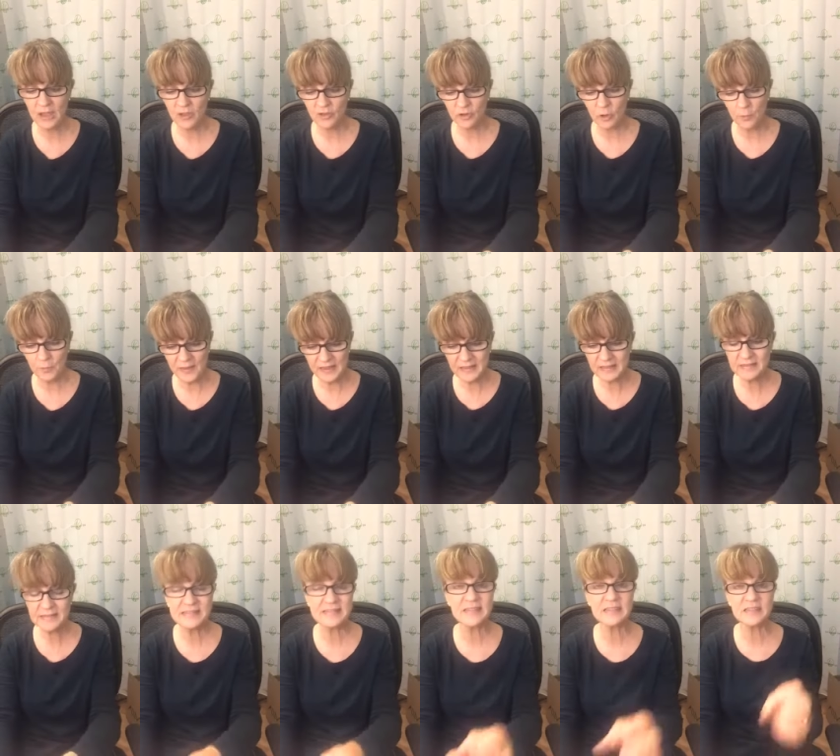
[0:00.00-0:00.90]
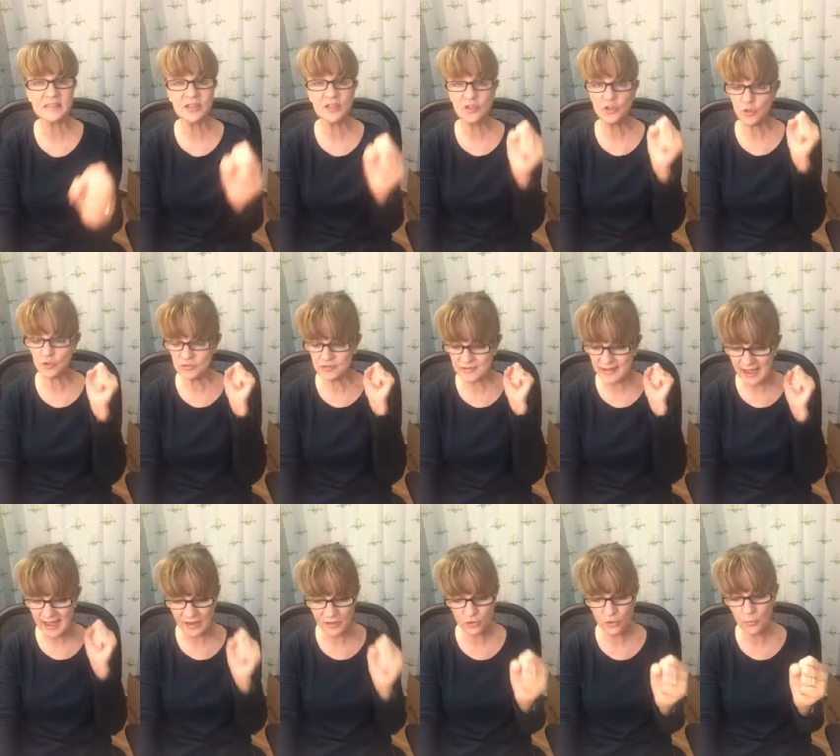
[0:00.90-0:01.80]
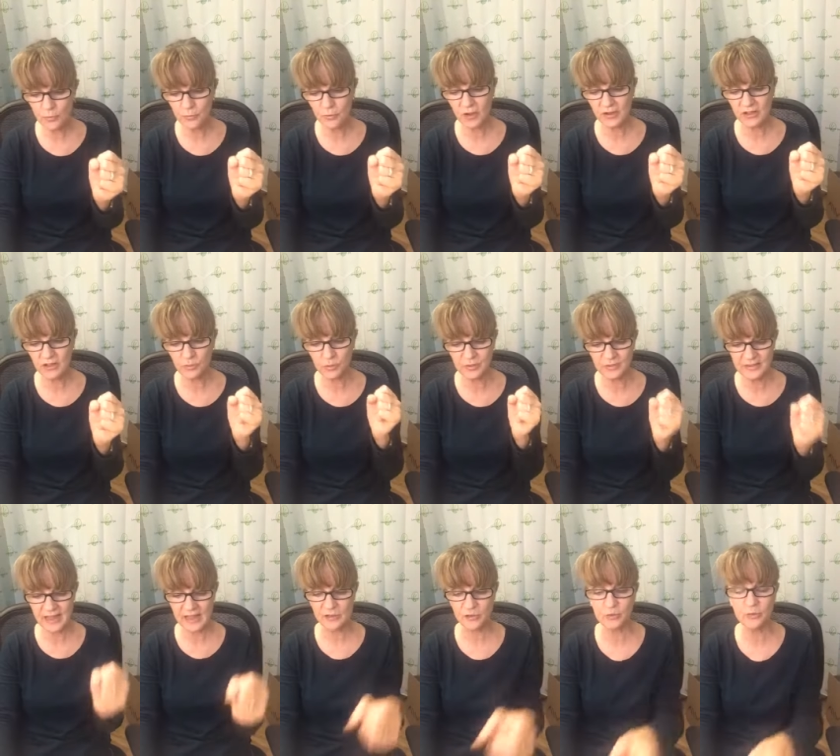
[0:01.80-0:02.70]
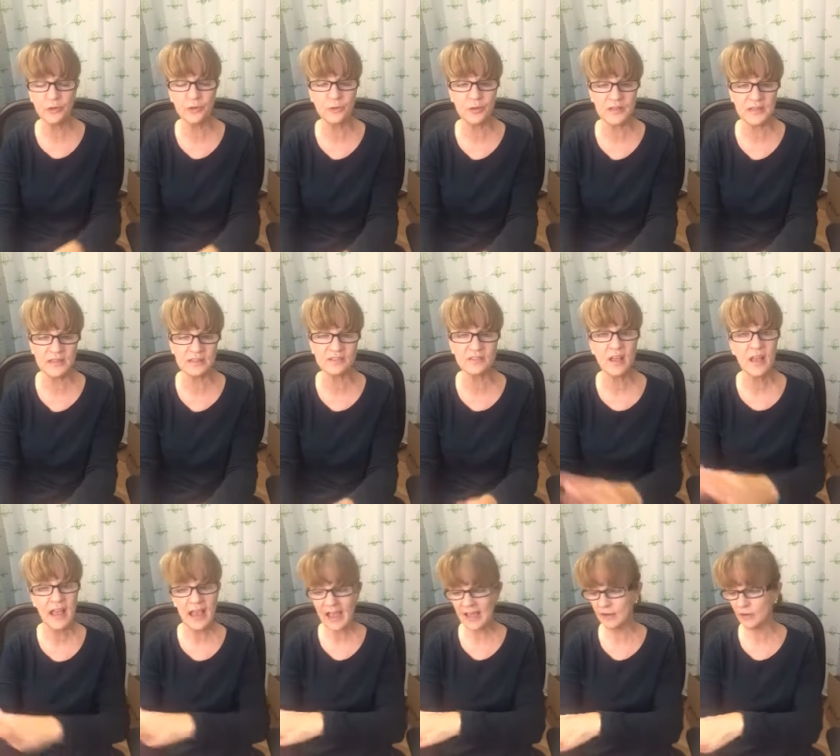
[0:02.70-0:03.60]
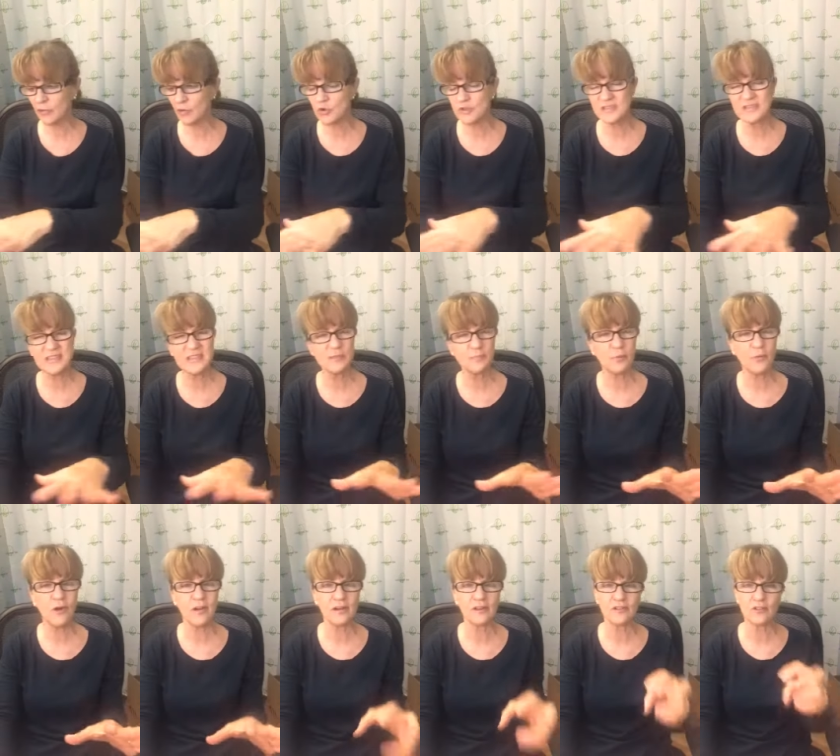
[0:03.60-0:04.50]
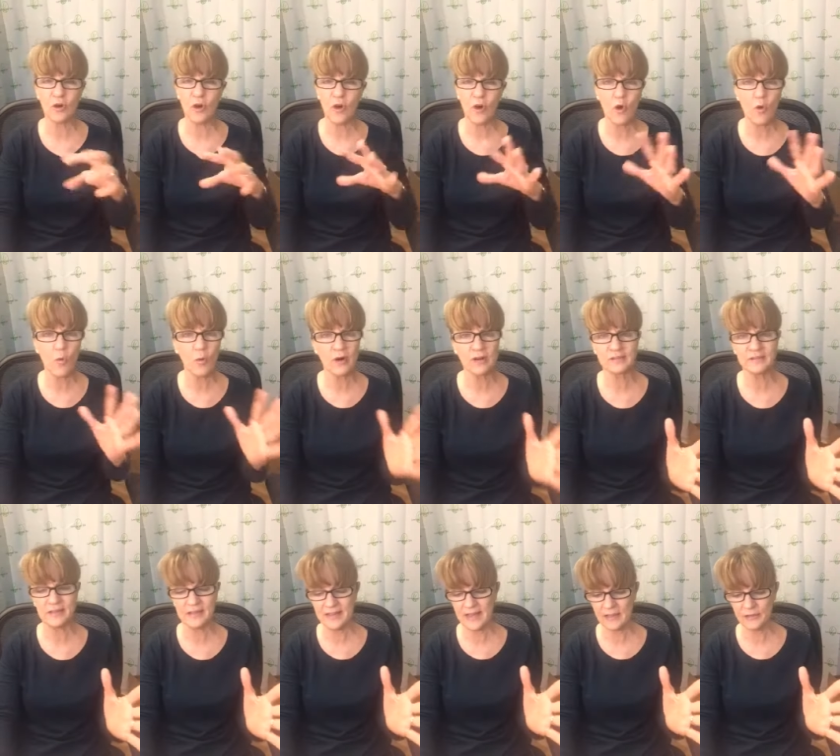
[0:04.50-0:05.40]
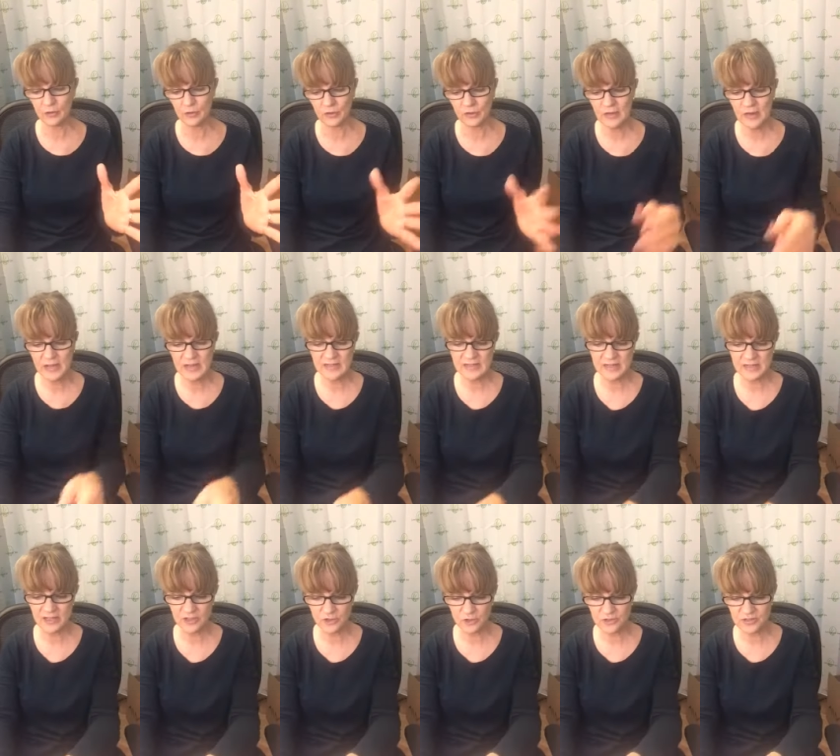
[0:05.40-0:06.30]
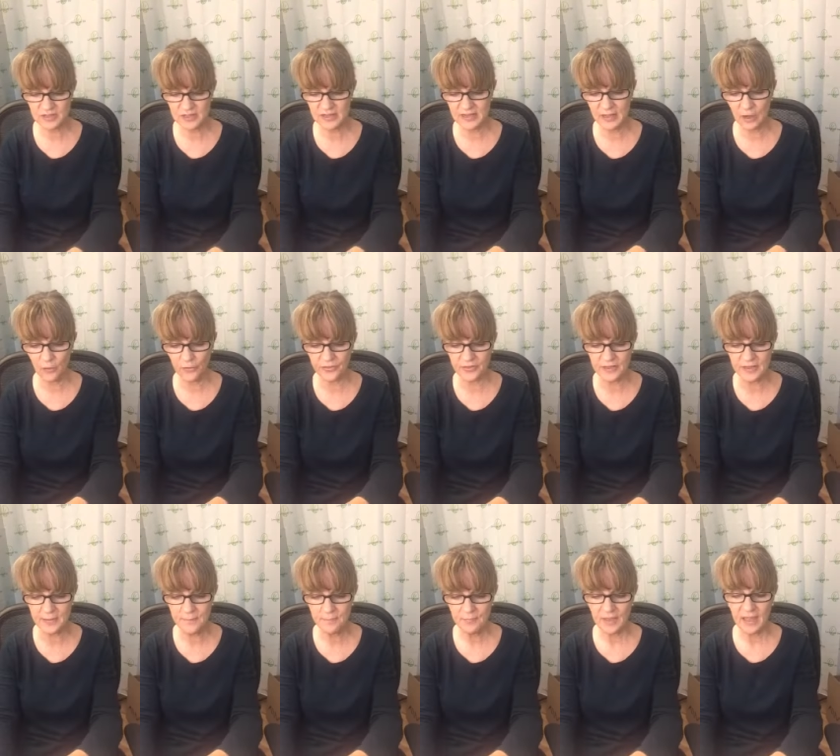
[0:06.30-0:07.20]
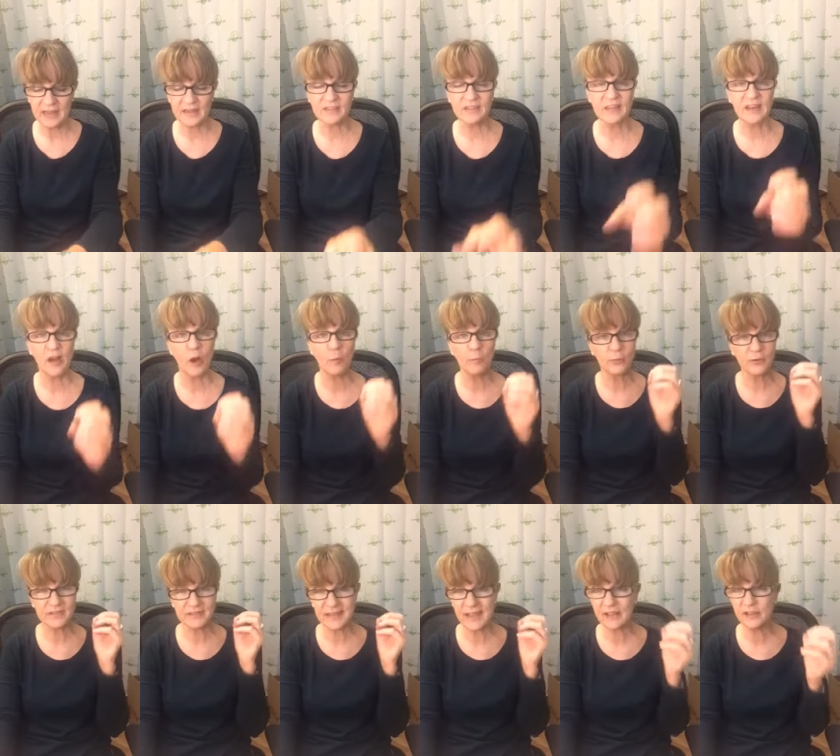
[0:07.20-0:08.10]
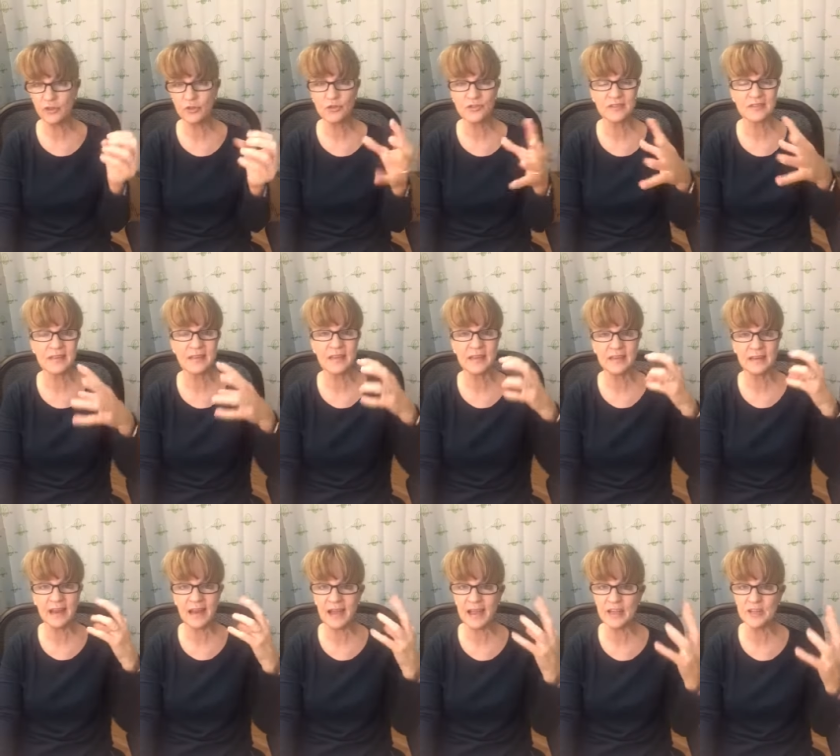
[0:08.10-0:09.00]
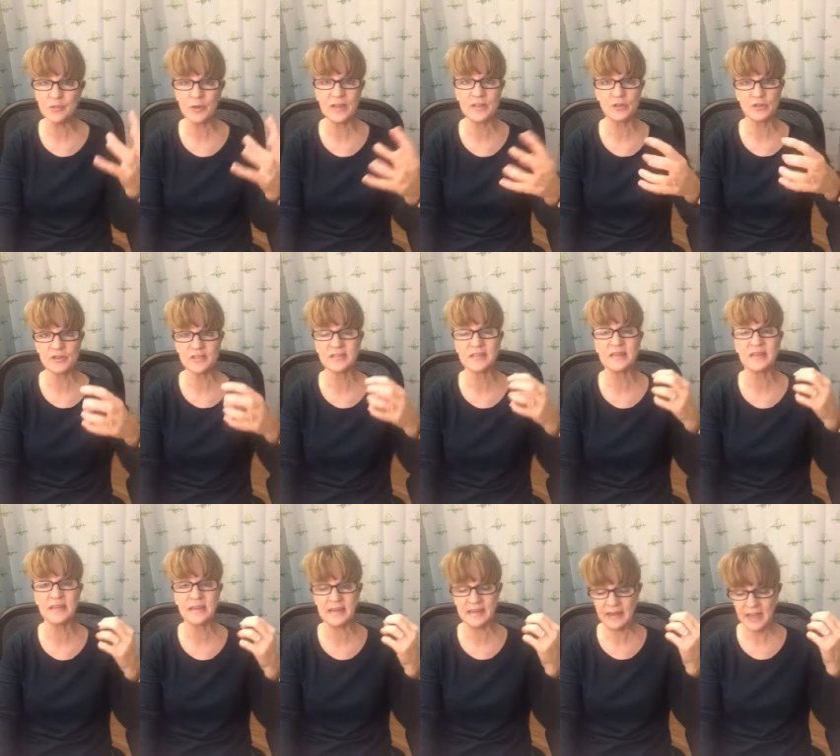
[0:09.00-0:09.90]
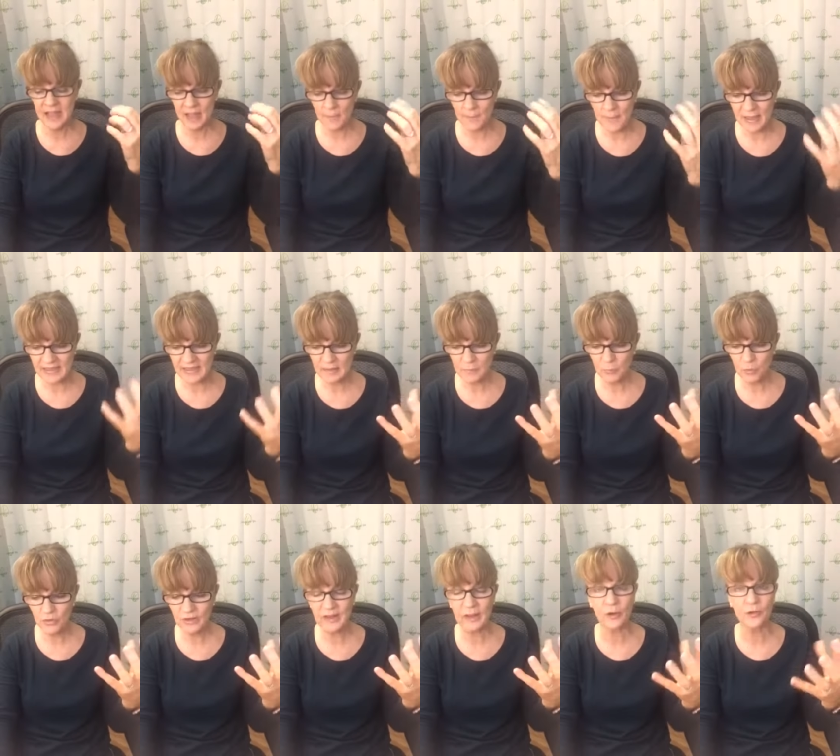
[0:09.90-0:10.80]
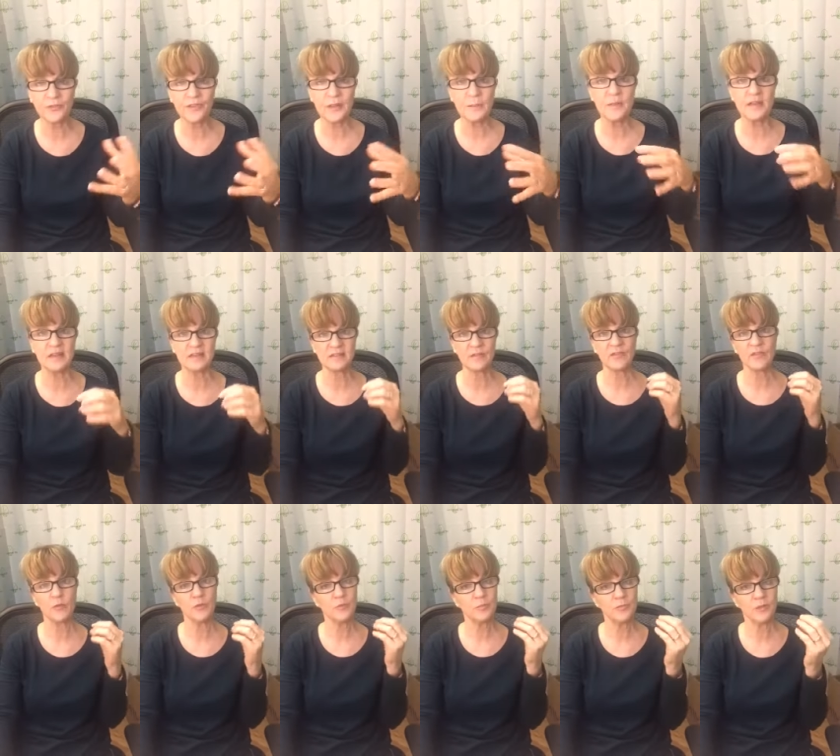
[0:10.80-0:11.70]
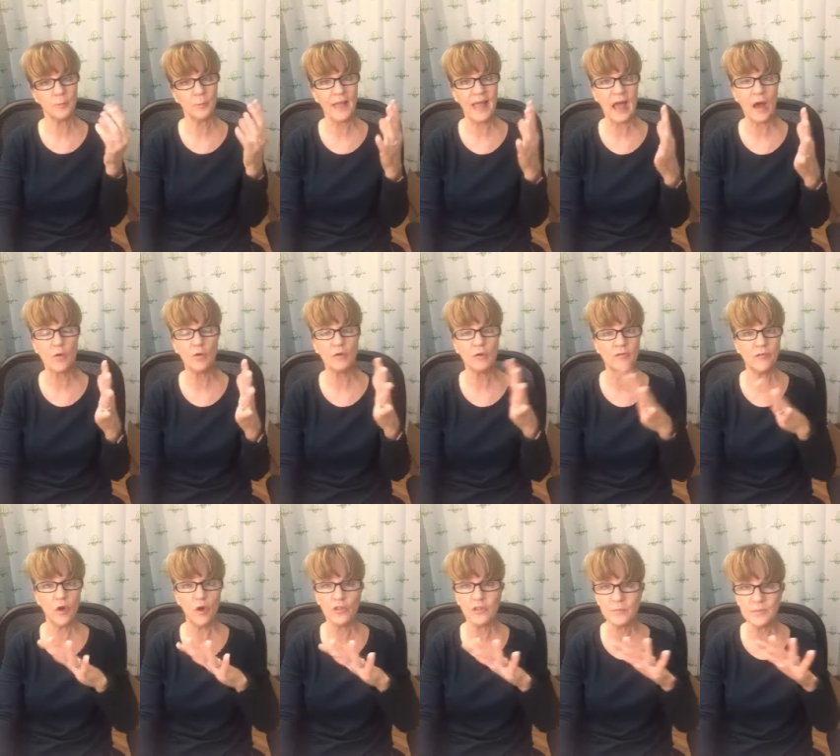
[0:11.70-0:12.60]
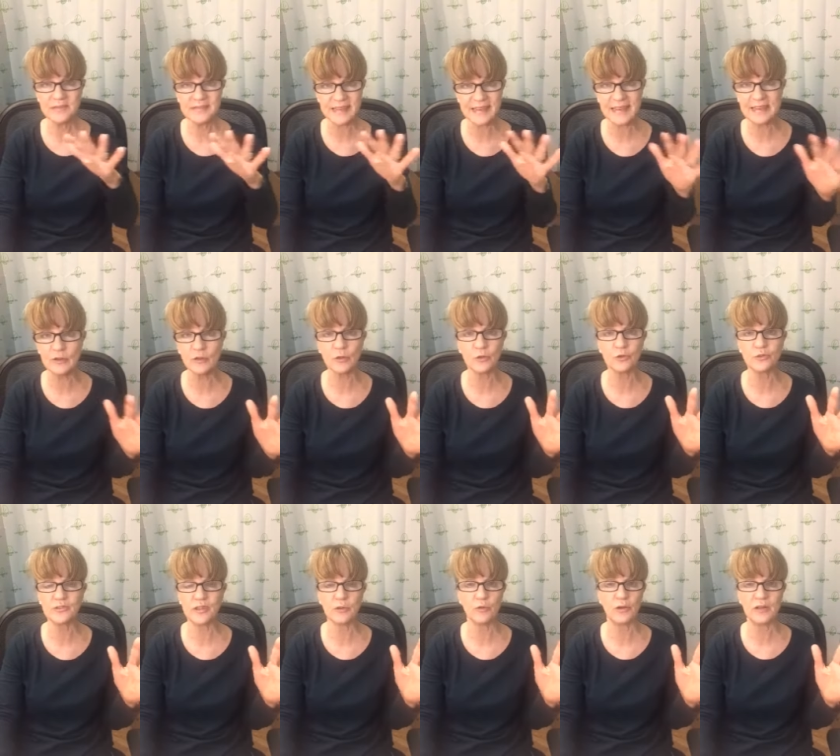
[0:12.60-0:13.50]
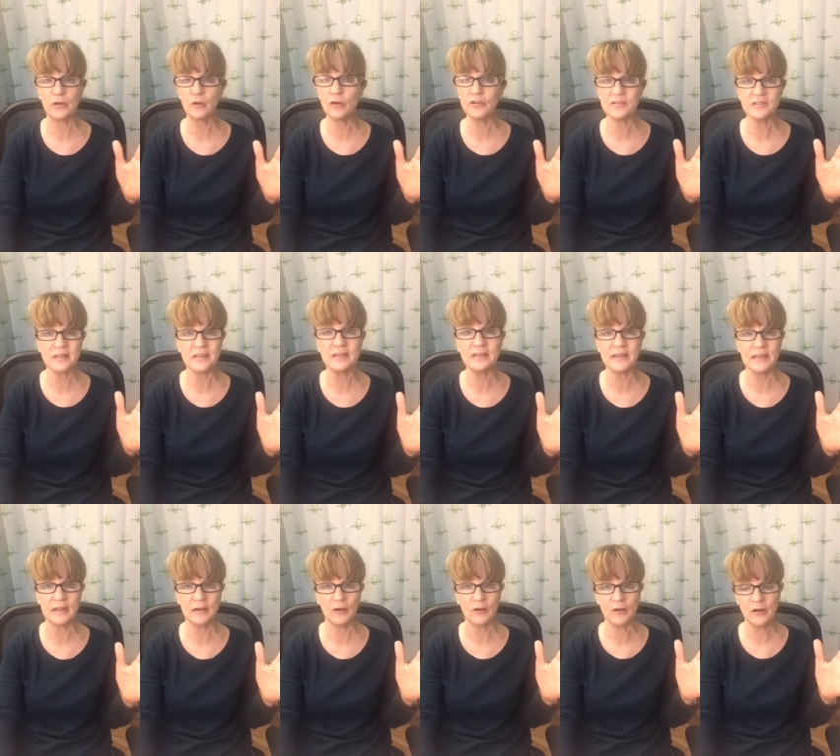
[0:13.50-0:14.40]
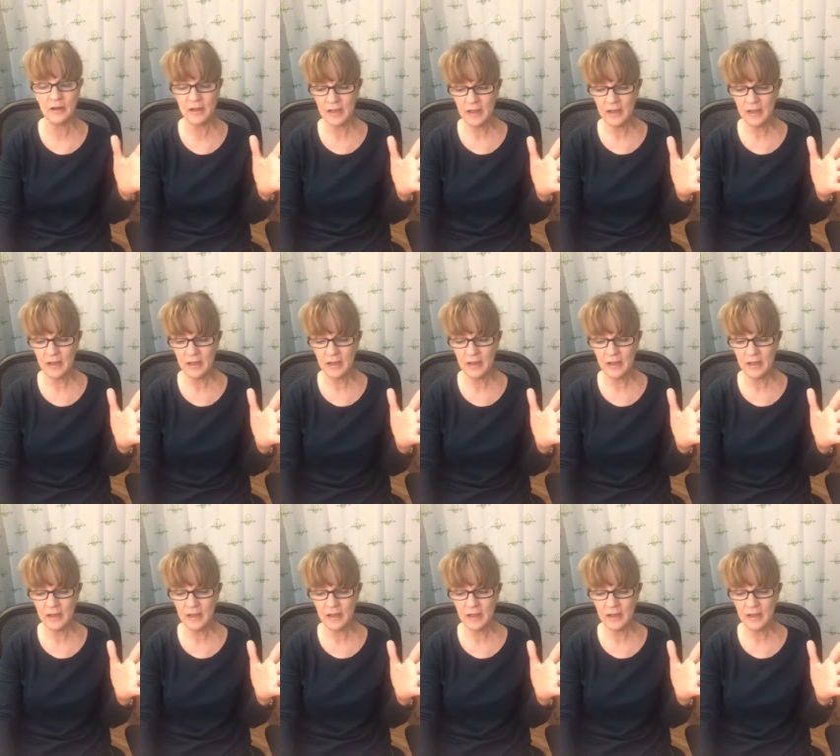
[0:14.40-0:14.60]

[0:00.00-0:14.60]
So be consistent. Use natural products products with natural ingredients. And of course, these products all work together to get your skin healthy. it's going to help protect your skin, hydrate your skin, make it more healthy because of those, the power of all the botanicals that are in our skincare.